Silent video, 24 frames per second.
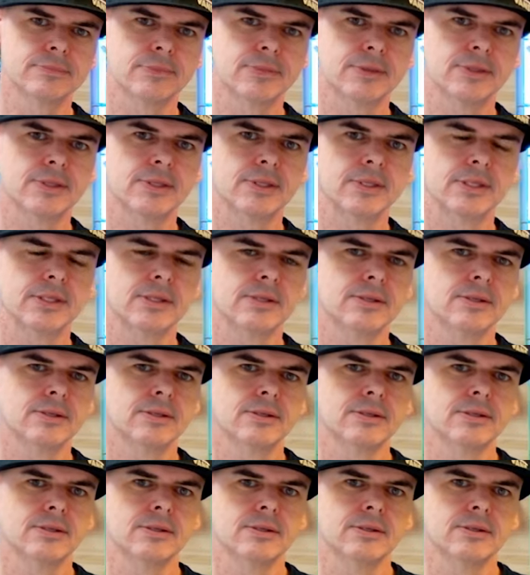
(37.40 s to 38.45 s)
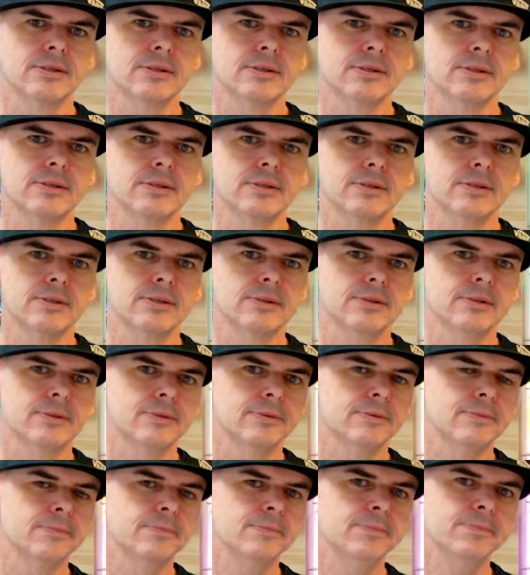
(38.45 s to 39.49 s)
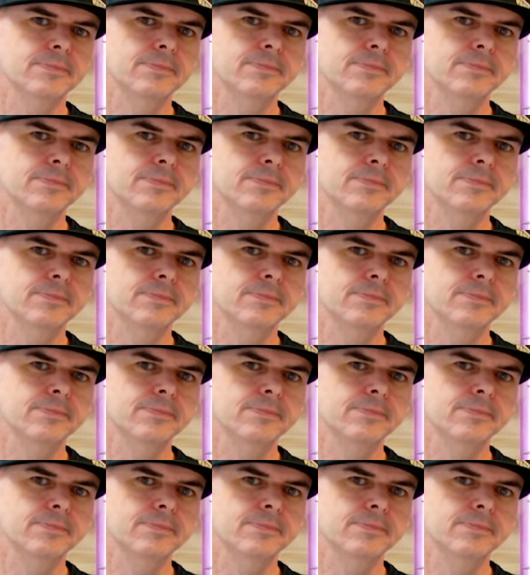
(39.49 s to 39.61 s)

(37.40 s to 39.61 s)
(not speaking)